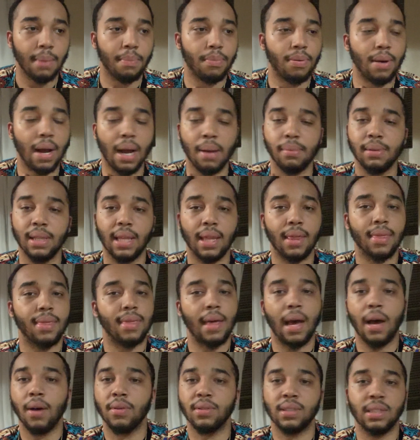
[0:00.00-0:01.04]
probably
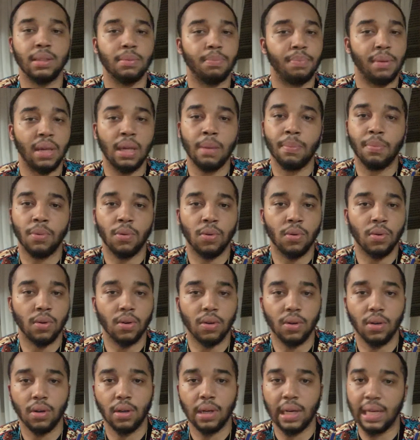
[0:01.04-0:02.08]
1,000 people
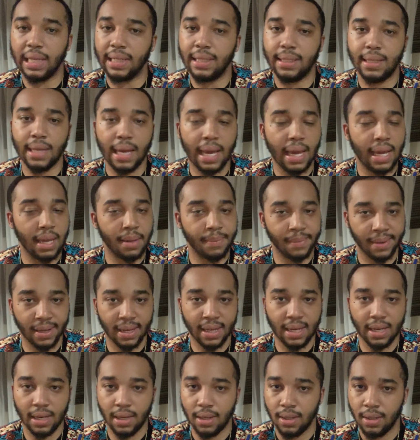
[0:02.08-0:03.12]
a day,
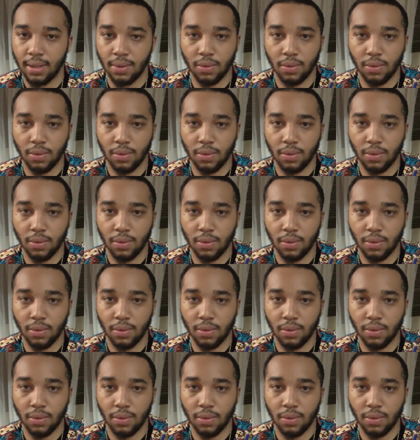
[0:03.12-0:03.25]
man,